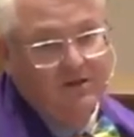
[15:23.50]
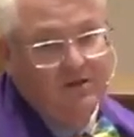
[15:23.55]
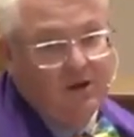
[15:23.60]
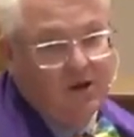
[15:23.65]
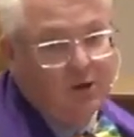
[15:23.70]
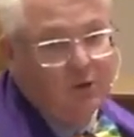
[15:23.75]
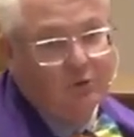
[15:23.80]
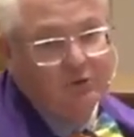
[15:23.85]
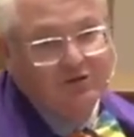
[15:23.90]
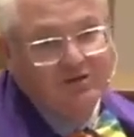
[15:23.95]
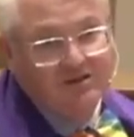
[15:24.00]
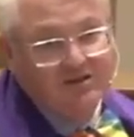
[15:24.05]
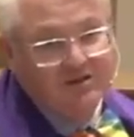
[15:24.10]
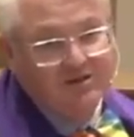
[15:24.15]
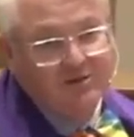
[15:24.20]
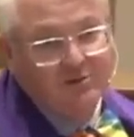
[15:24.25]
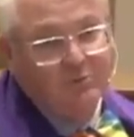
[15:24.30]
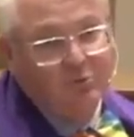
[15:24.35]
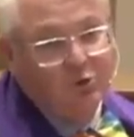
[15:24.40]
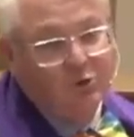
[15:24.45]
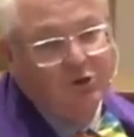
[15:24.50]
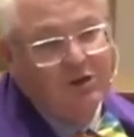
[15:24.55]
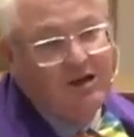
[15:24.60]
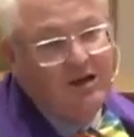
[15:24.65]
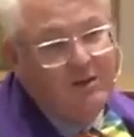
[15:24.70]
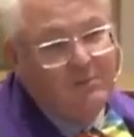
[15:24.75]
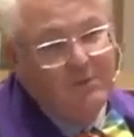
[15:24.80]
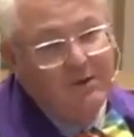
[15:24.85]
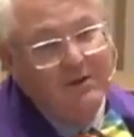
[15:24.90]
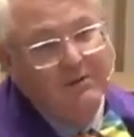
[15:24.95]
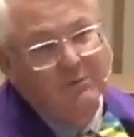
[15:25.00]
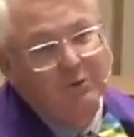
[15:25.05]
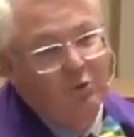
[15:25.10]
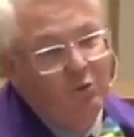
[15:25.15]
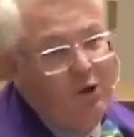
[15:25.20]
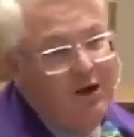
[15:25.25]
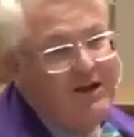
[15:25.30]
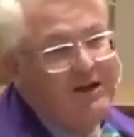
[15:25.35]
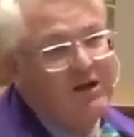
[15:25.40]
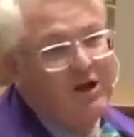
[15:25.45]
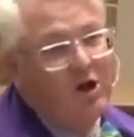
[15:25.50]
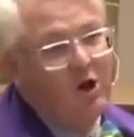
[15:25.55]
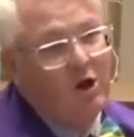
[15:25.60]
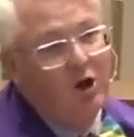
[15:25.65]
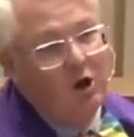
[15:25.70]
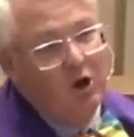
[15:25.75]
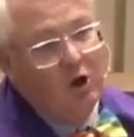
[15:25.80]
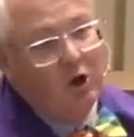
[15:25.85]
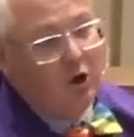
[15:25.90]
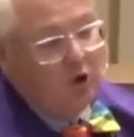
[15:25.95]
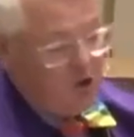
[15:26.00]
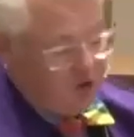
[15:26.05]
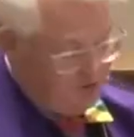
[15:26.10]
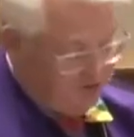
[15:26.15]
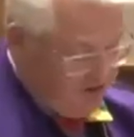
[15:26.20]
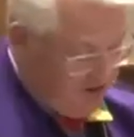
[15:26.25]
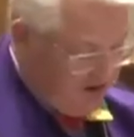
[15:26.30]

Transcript: And the whole system will keep him awake all